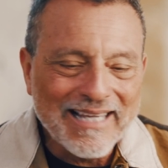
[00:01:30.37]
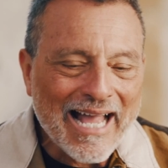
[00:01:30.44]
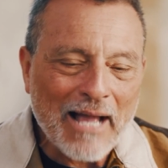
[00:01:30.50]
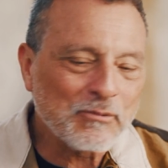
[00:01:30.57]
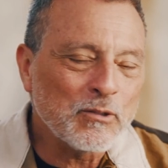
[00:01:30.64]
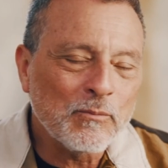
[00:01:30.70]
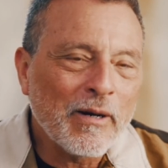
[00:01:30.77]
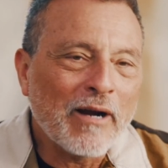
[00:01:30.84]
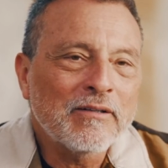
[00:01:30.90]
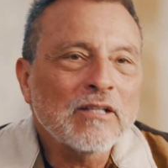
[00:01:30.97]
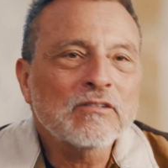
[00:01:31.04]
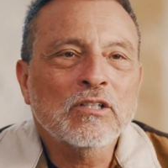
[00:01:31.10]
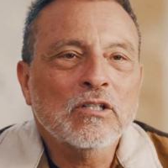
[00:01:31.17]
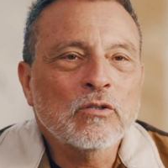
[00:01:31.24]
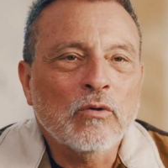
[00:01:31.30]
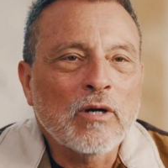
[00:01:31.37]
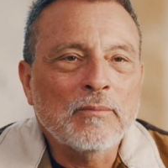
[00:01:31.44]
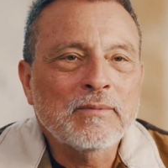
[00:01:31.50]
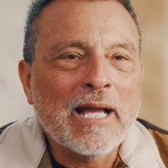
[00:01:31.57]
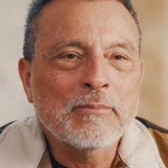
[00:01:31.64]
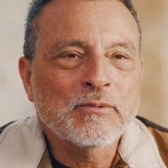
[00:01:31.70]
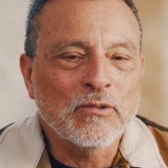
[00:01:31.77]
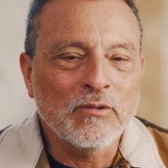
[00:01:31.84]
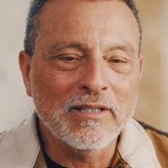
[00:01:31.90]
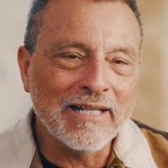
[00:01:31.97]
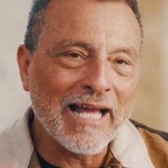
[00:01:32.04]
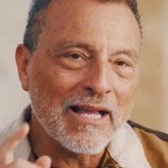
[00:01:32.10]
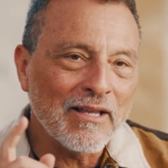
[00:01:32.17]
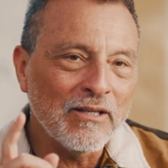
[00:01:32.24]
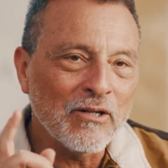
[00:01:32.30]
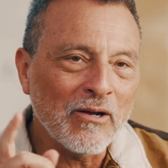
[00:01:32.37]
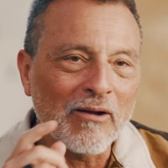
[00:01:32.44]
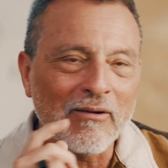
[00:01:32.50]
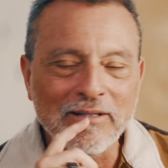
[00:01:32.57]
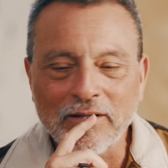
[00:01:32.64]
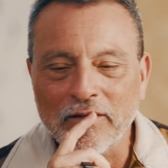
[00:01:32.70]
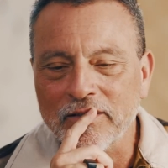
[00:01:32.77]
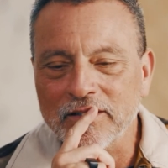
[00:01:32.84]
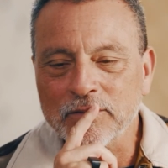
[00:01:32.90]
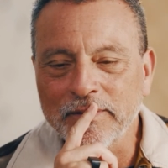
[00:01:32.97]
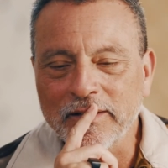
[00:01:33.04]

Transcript: Absolute power doesn't corrupt absolutely. And you know how I know this?